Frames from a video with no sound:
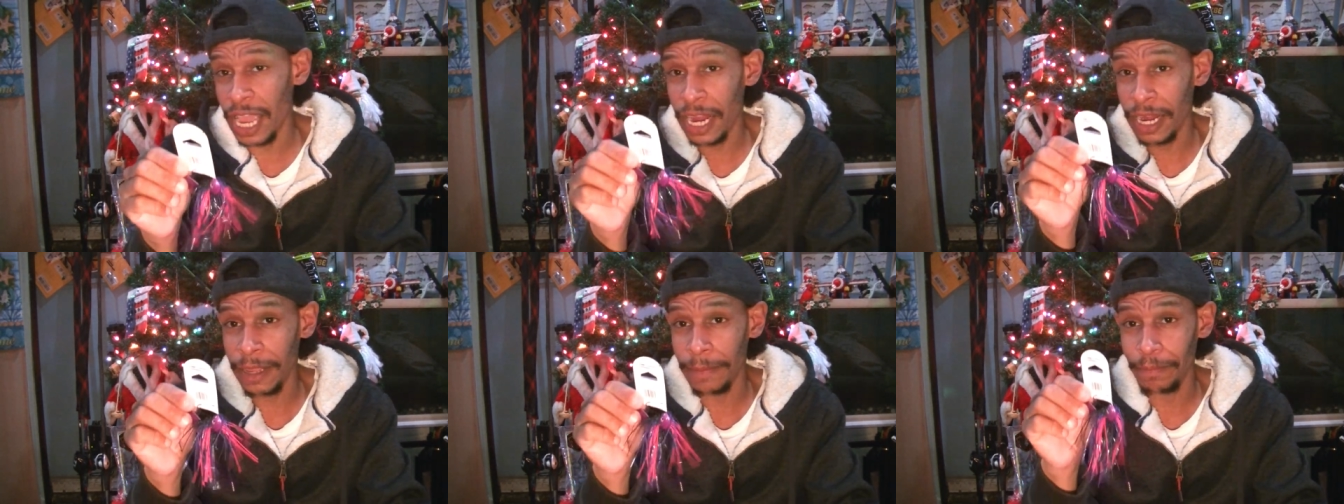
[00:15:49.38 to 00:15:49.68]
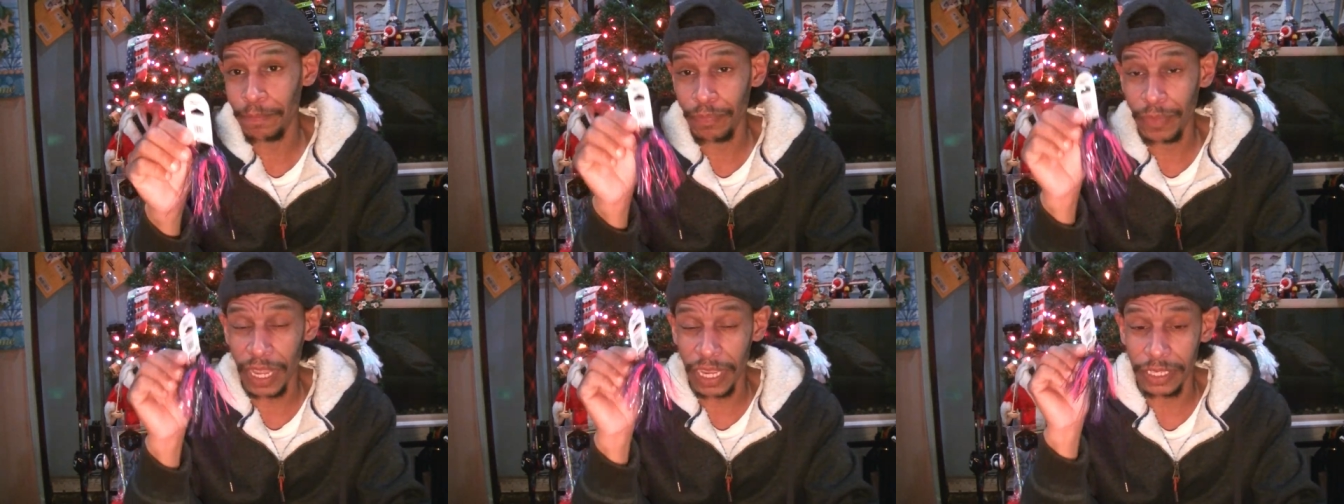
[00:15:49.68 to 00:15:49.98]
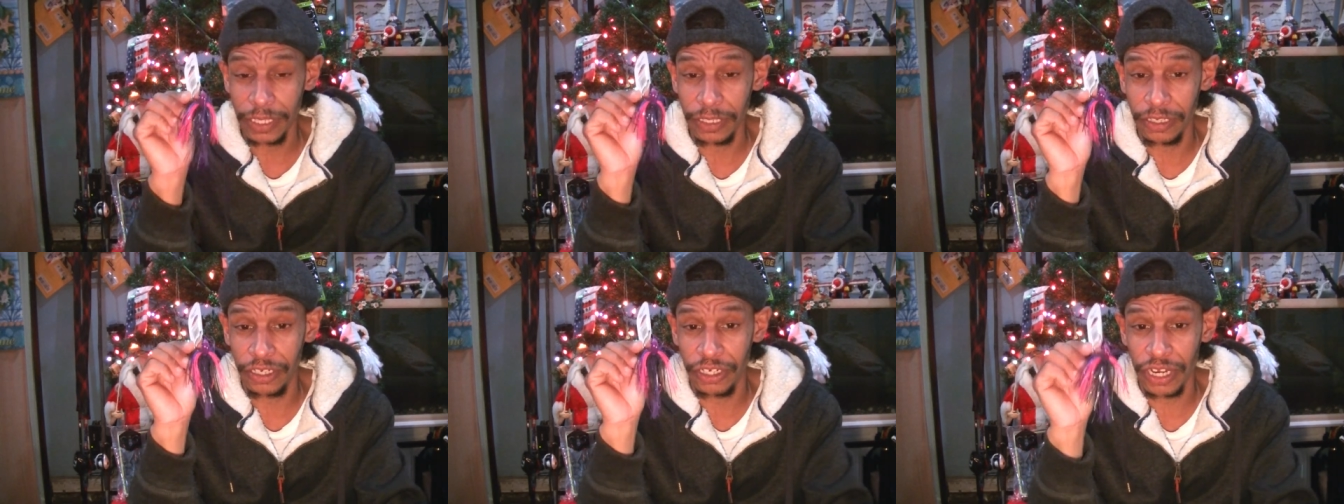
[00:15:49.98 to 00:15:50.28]
at it. I
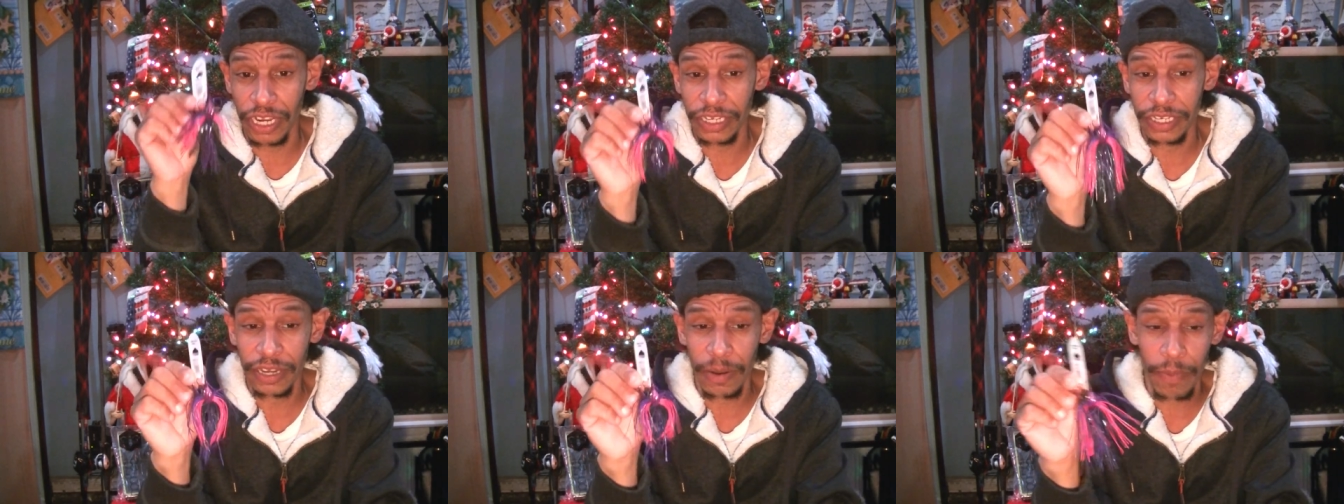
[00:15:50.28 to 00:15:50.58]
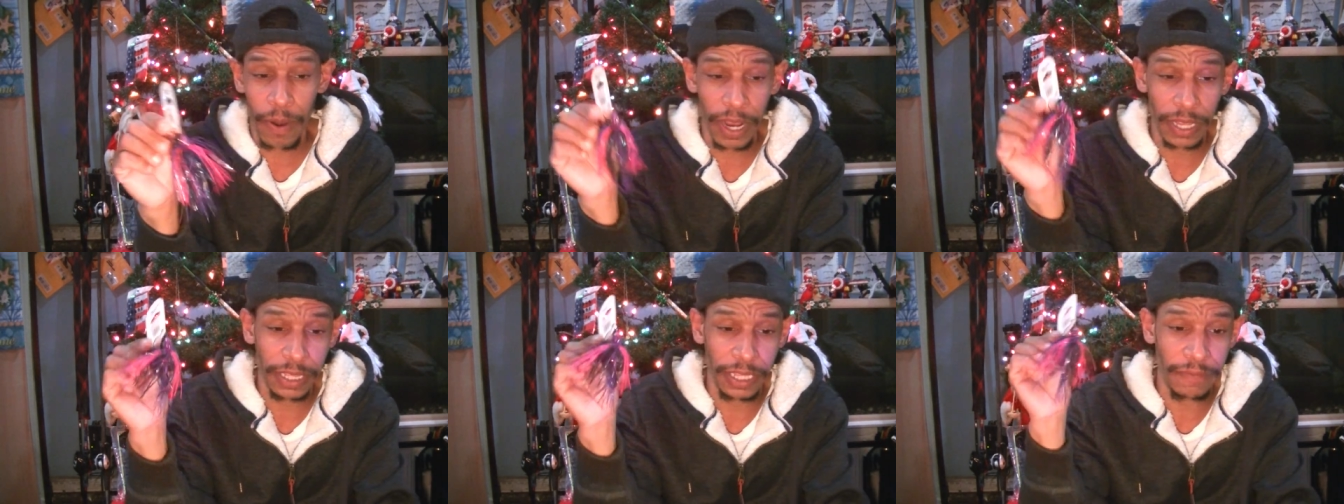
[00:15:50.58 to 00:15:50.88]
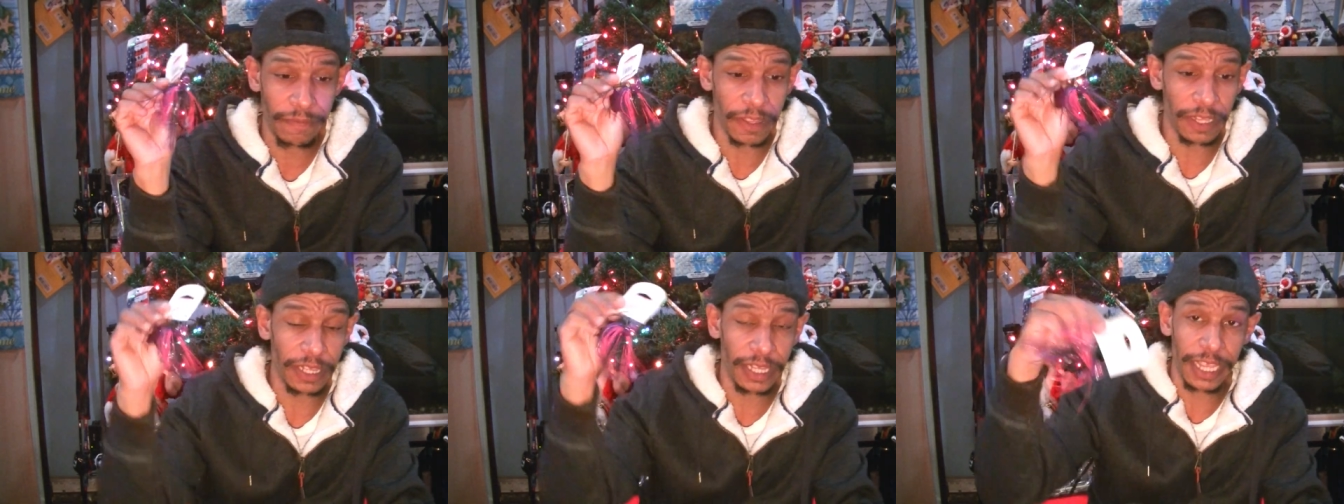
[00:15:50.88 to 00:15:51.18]
suggest, I'll probably
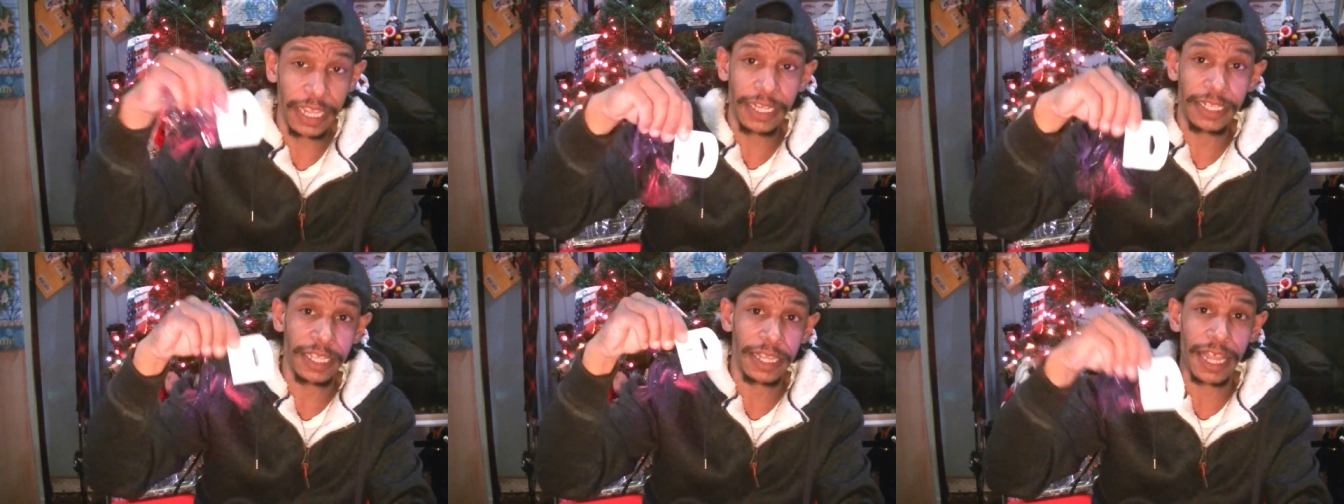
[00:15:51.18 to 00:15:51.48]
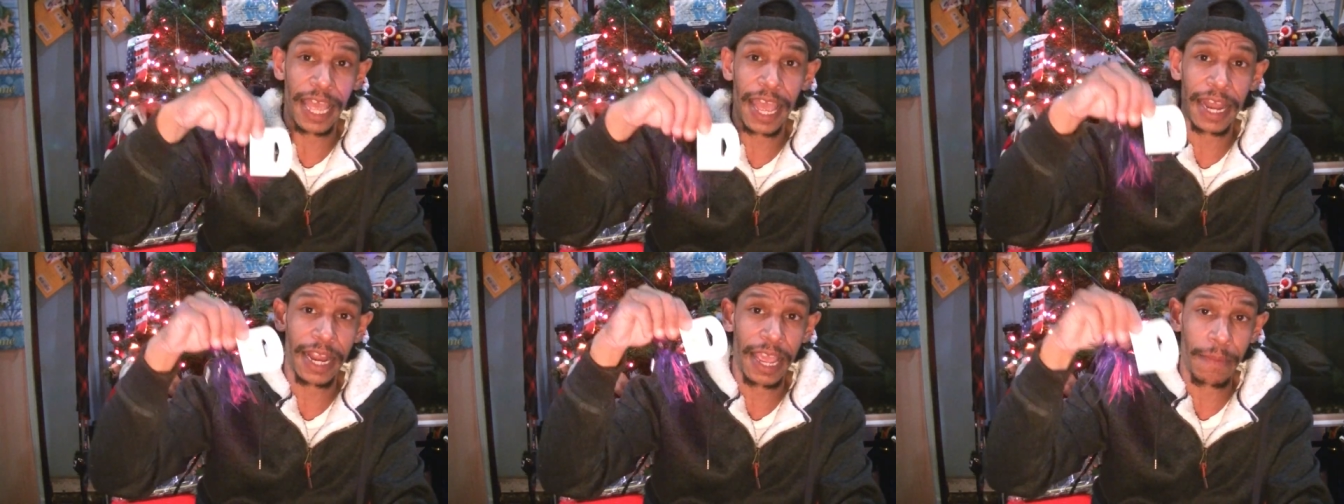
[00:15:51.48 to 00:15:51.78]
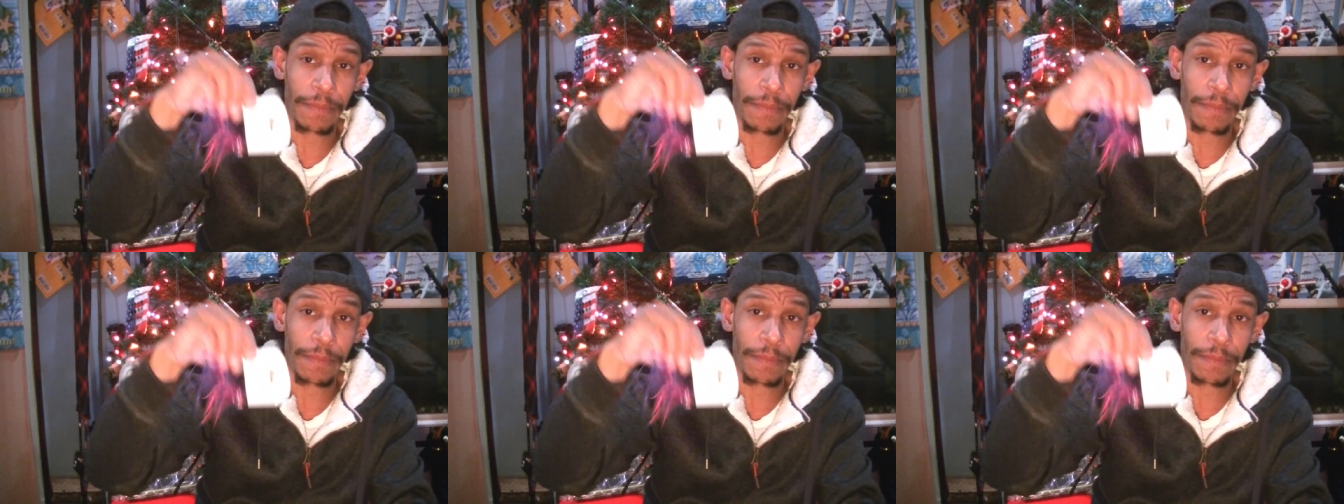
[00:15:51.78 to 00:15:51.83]
leave the link to that